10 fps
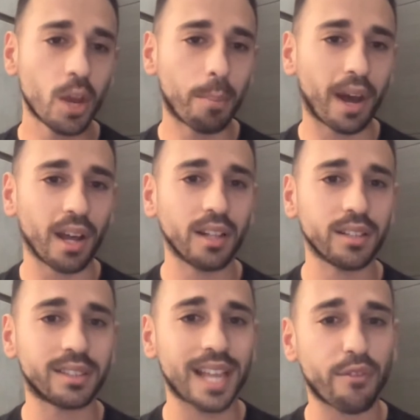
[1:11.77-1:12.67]
but
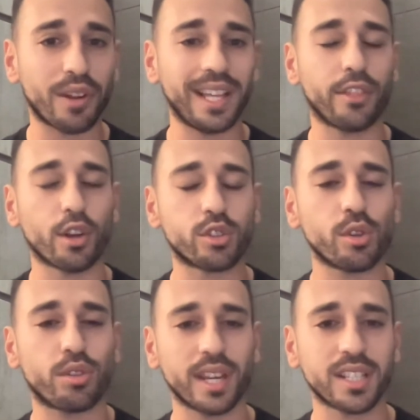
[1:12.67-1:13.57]
definitely those
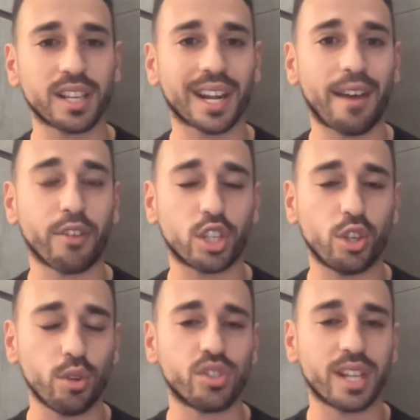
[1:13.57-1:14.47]
two things are going to have a
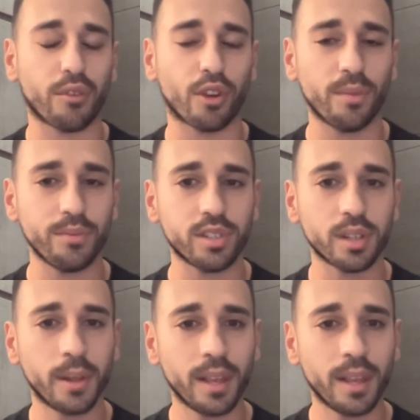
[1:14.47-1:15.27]
huge difference.